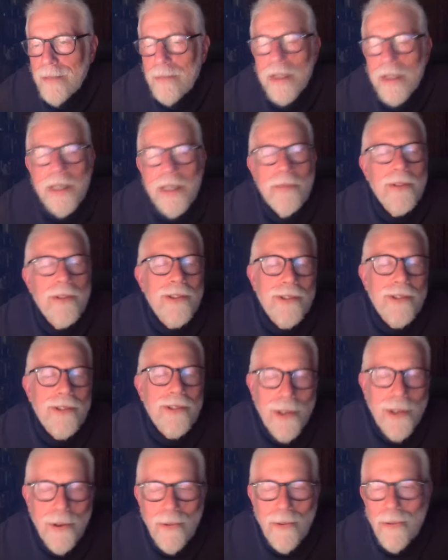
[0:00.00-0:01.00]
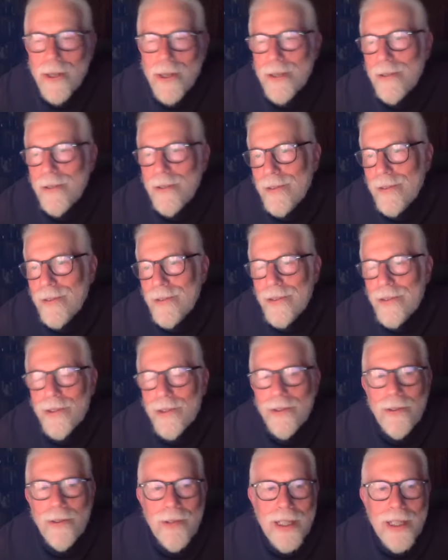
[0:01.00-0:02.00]
he was so wonderful and
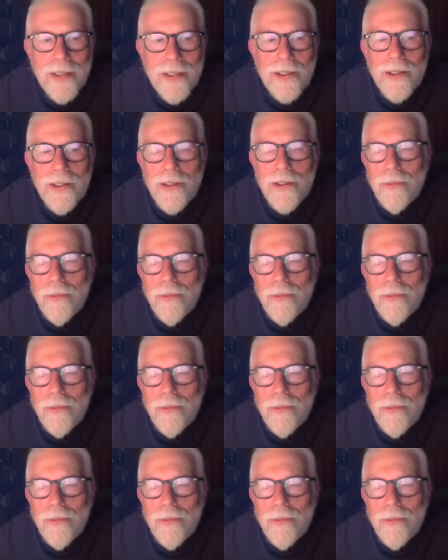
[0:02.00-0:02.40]
so gracious.